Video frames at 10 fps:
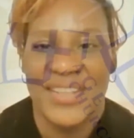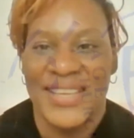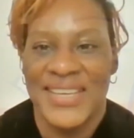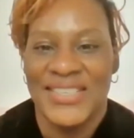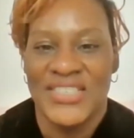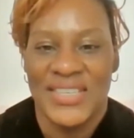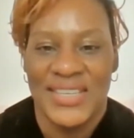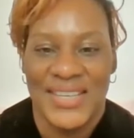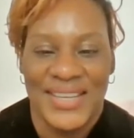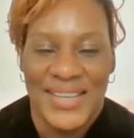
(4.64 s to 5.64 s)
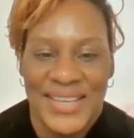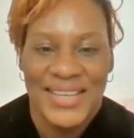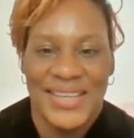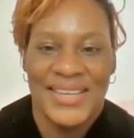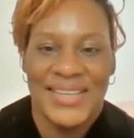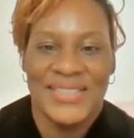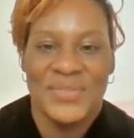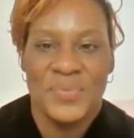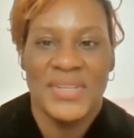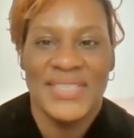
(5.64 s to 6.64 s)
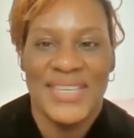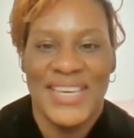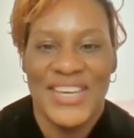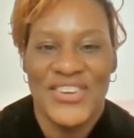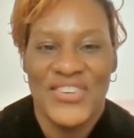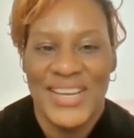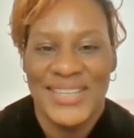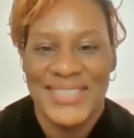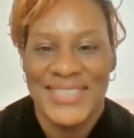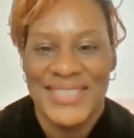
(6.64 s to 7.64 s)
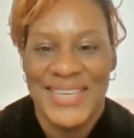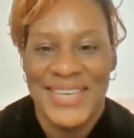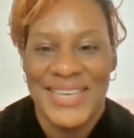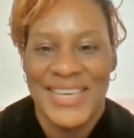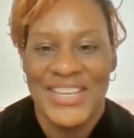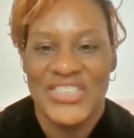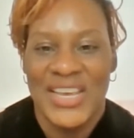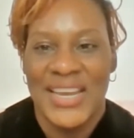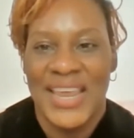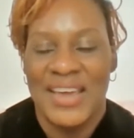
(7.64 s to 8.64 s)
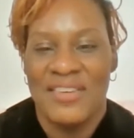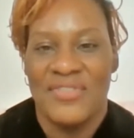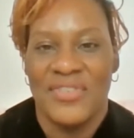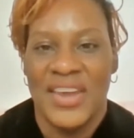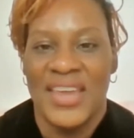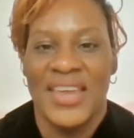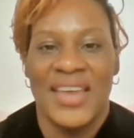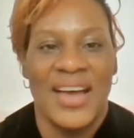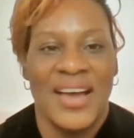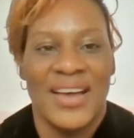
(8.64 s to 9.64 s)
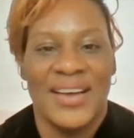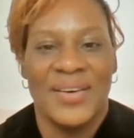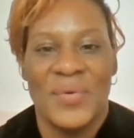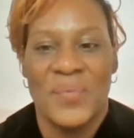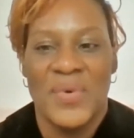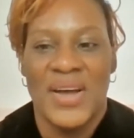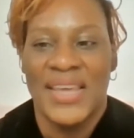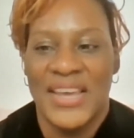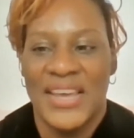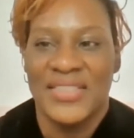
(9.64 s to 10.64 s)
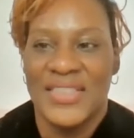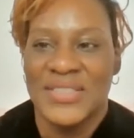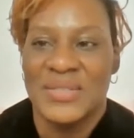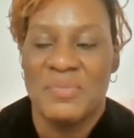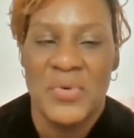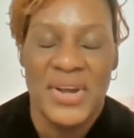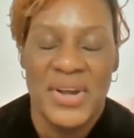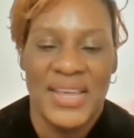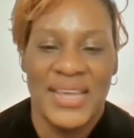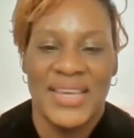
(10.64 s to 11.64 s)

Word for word: Village. It is once again great to see each and every uh, one here this morning.